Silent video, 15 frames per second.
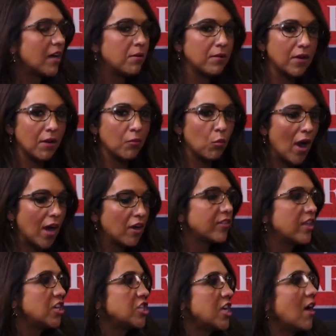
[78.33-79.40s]
I mean, why aren't
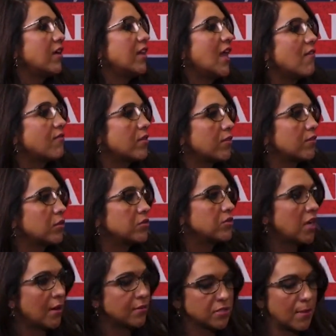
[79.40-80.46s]
they shouting that from the
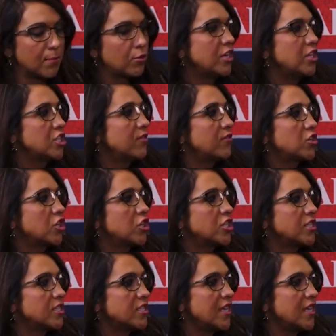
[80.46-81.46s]
rooftop? Separation of church and